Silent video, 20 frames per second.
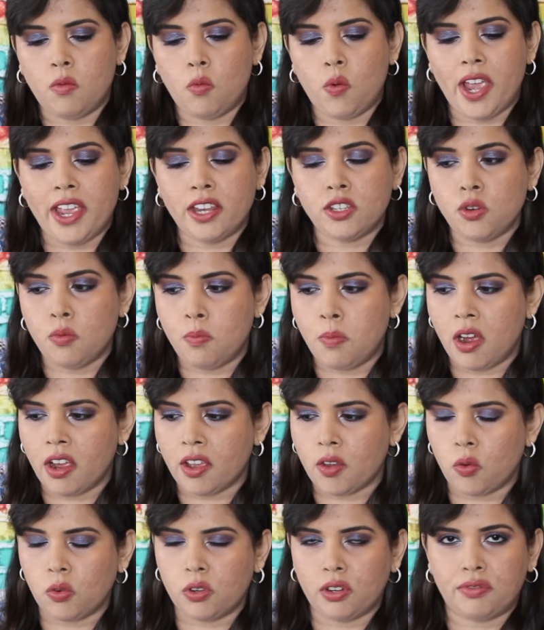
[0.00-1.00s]
Where to
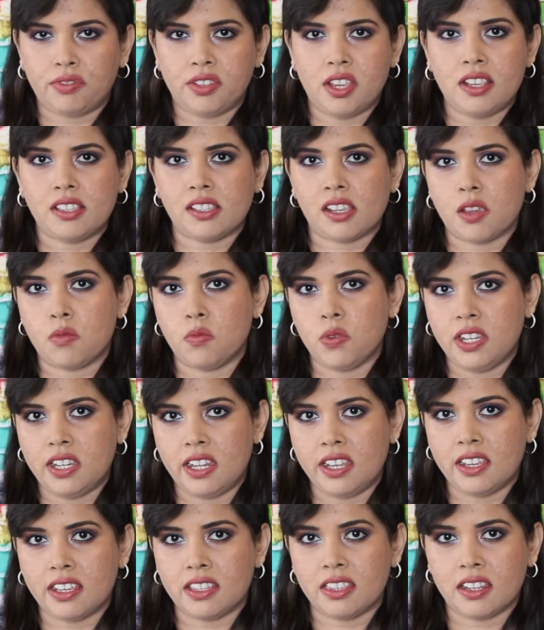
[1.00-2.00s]
buy all of these, I will
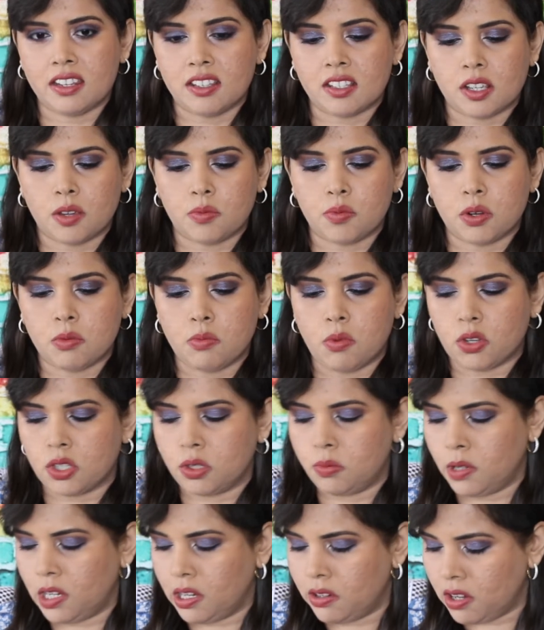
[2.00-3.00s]
link in the description
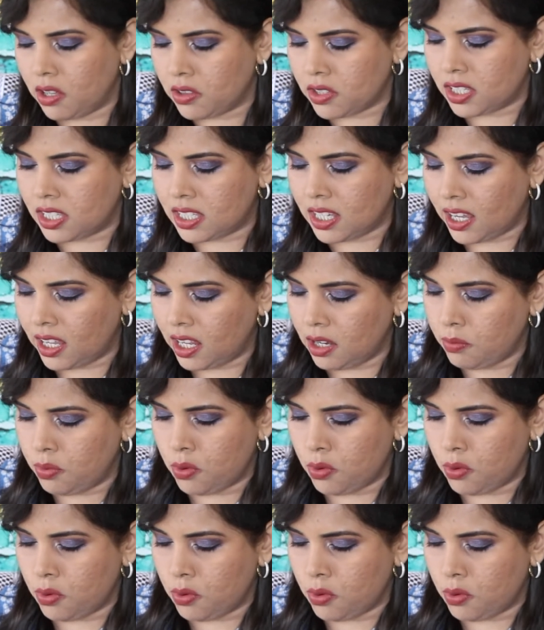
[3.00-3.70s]
box below. Now, the second